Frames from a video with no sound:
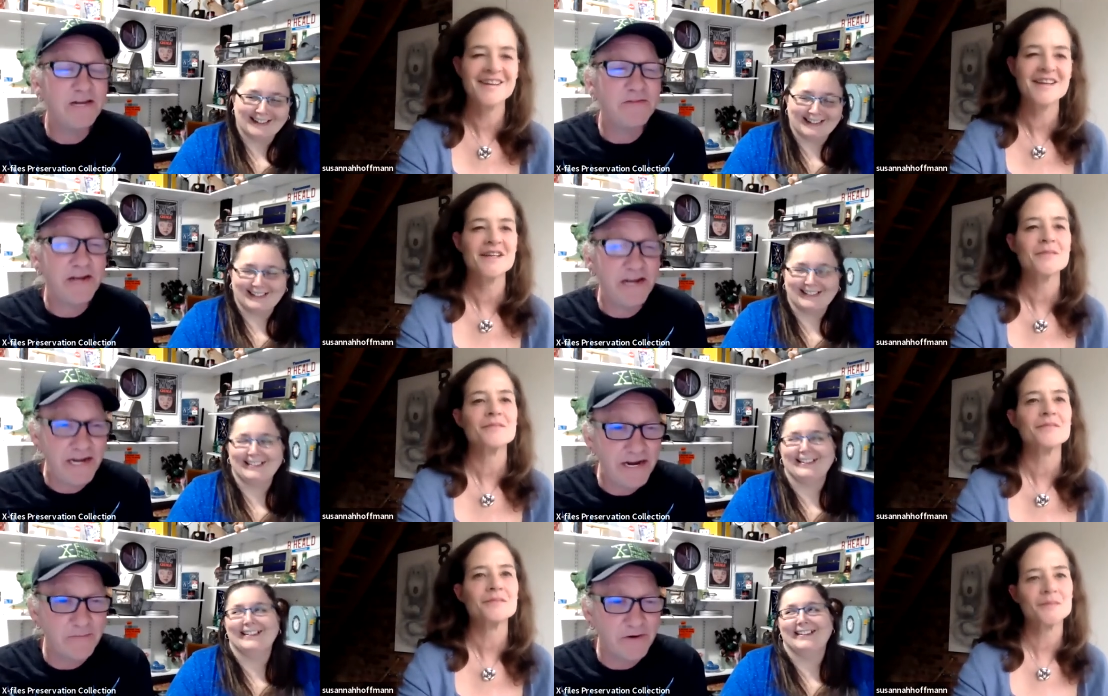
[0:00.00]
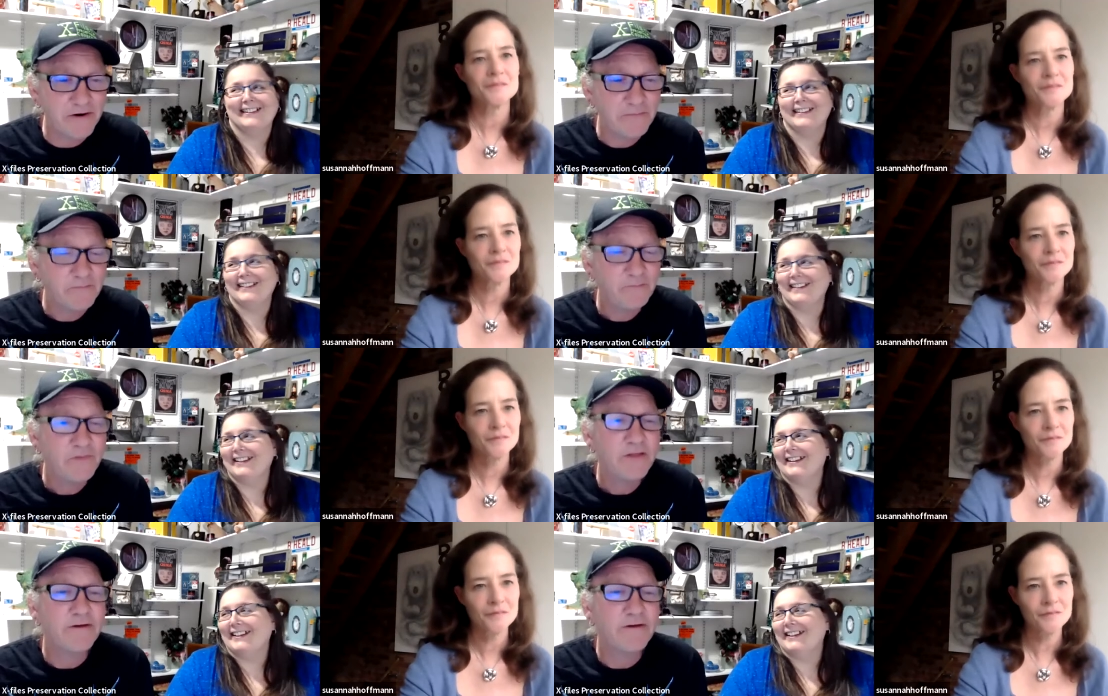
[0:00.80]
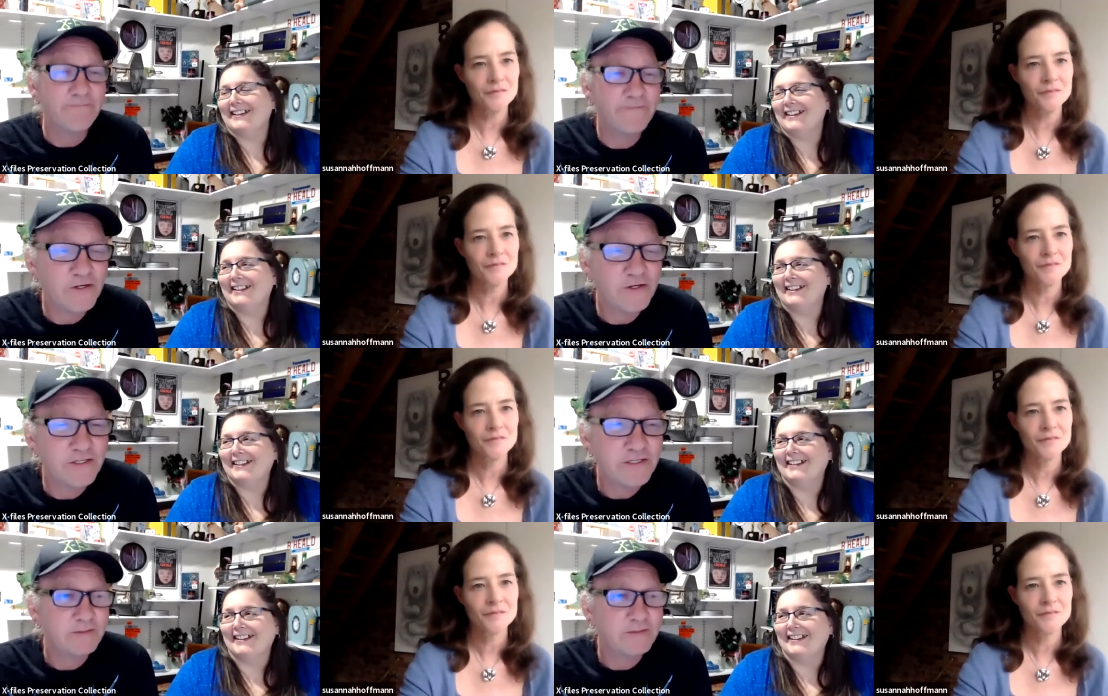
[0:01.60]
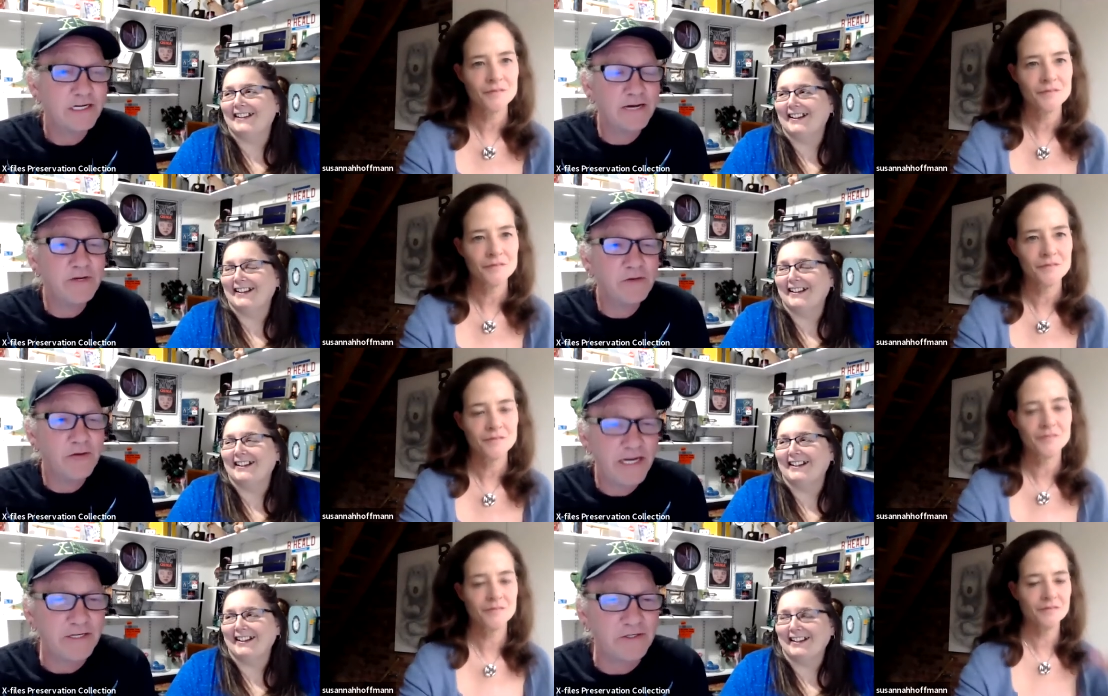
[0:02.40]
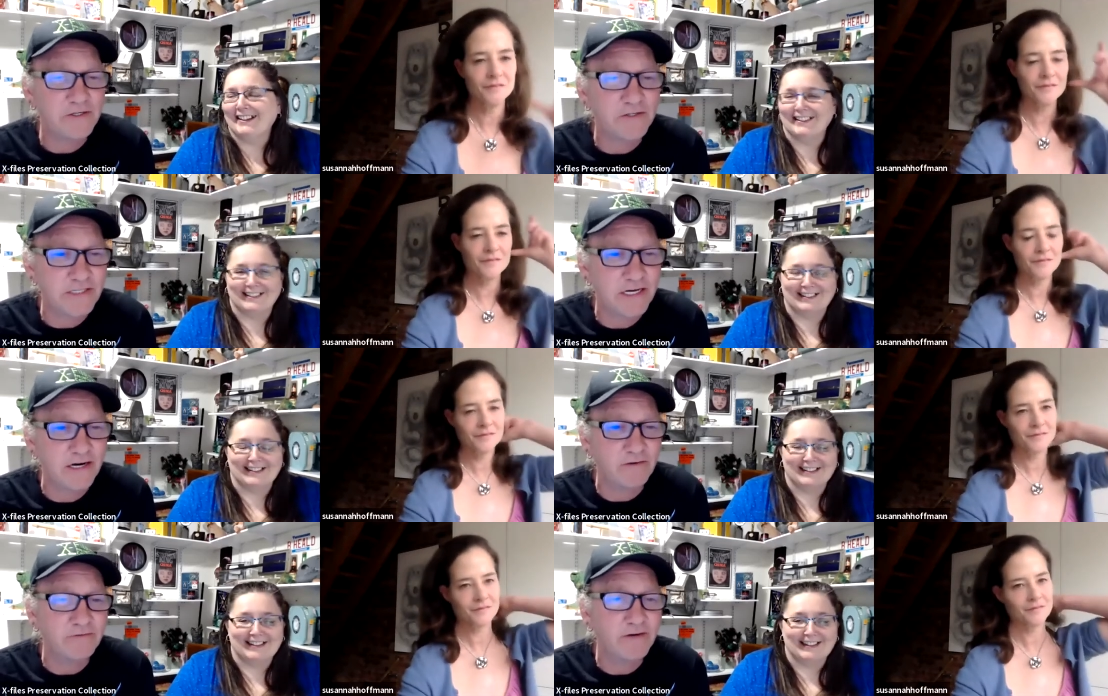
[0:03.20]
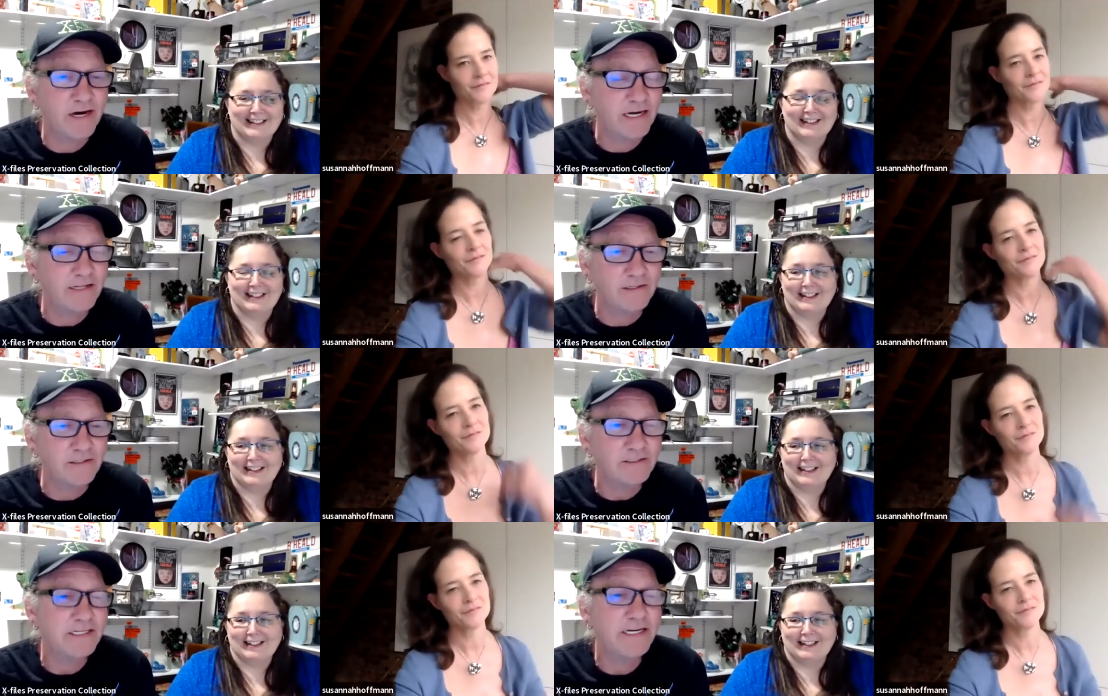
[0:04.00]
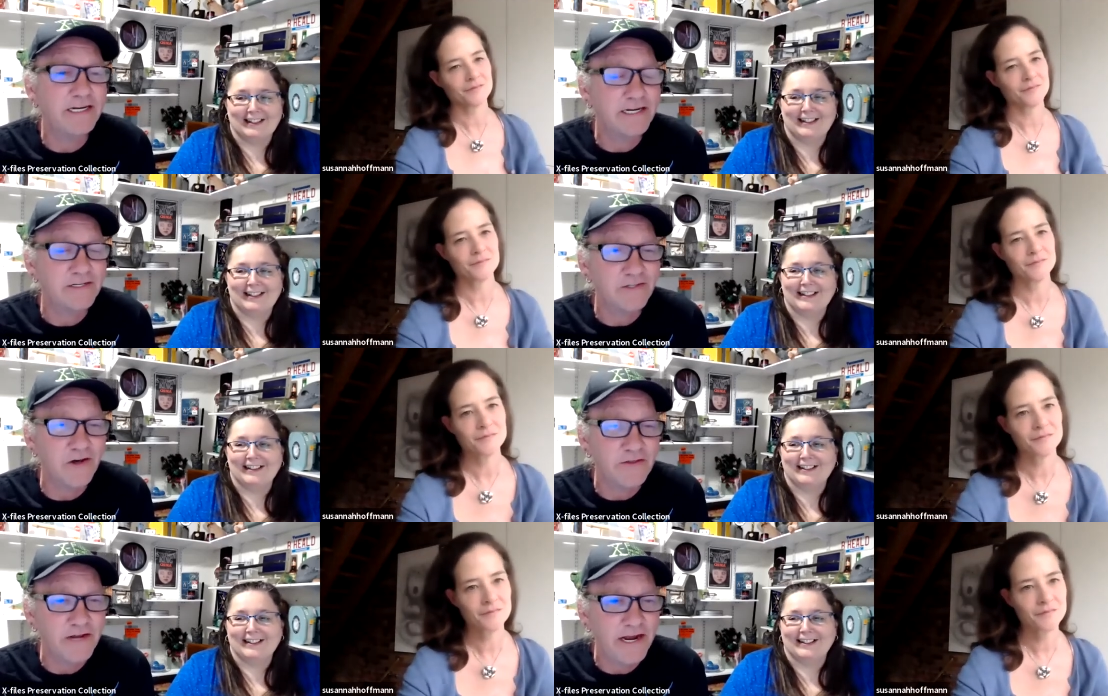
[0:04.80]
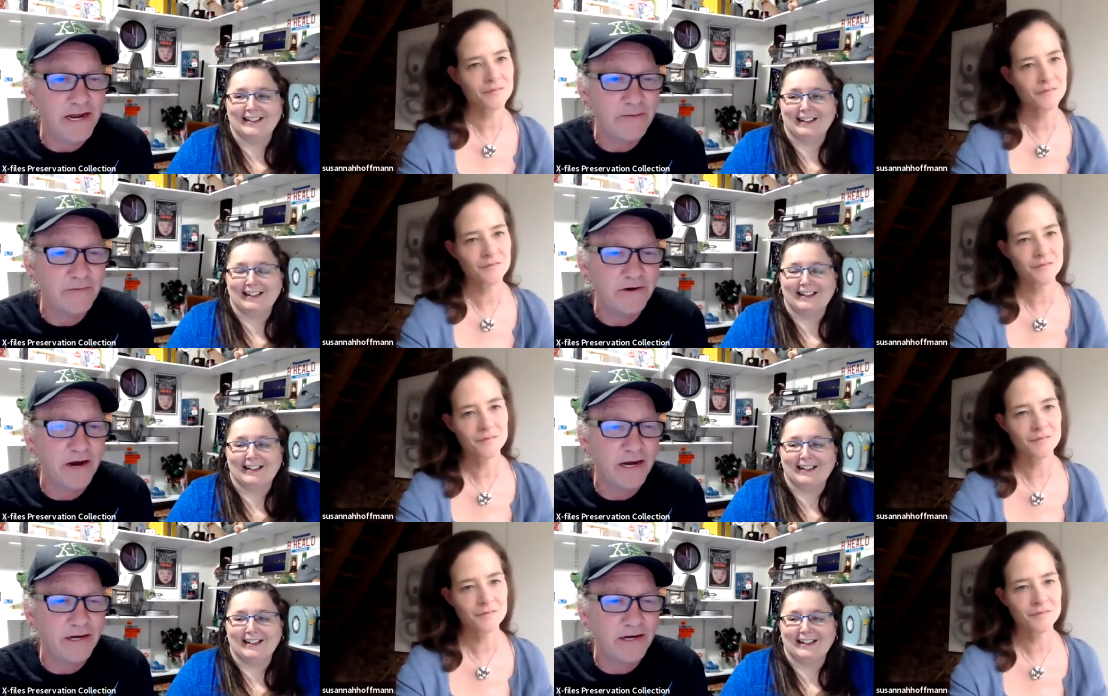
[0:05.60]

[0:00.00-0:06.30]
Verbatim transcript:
Speaker 1: and the hammer. The first time you hit yourself, I looked and I saw the hammer.